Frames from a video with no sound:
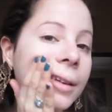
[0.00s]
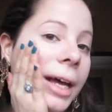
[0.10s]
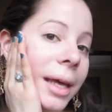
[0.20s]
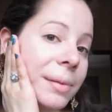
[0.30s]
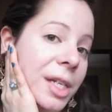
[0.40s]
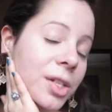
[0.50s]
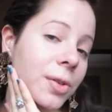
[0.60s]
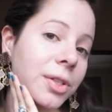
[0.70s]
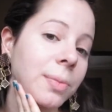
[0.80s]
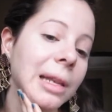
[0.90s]
I make
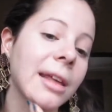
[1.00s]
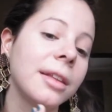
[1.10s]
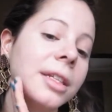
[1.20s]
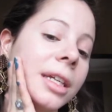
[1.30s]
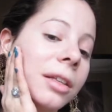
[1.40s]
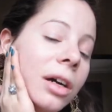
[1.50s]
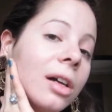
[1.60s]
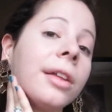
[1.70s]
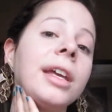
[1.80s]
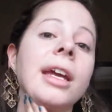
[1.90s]
sure to blend in
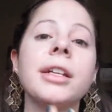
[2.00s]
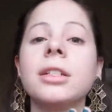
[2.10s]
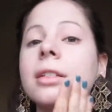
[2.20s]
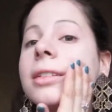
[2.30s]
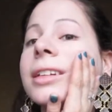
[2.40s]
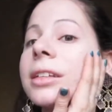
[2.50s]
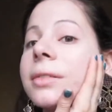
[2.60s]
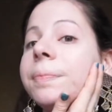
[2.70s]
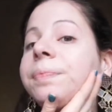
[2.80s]
all the edges because